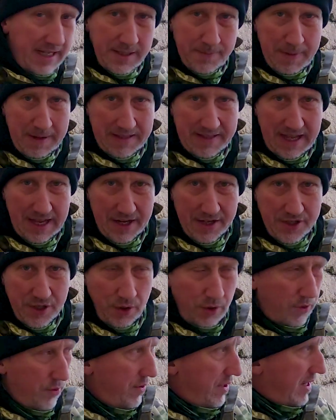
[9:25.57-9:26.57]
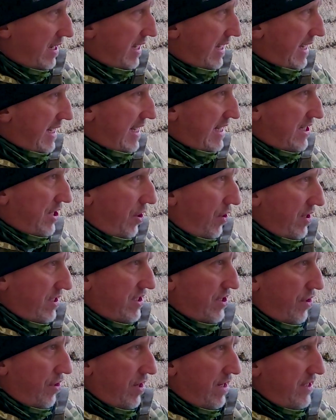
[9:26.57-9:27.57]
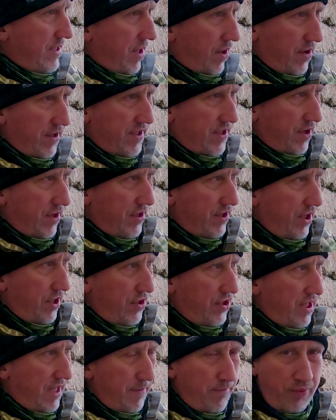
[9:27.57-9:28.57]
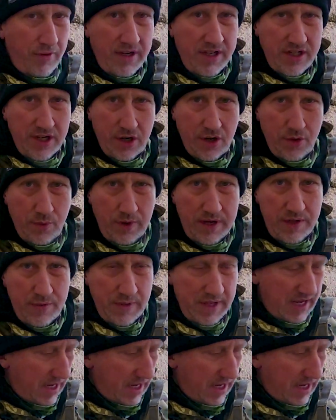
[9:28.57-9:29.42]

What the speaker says: expect that at all. It is high tide. High tide usually brings a lot of wind with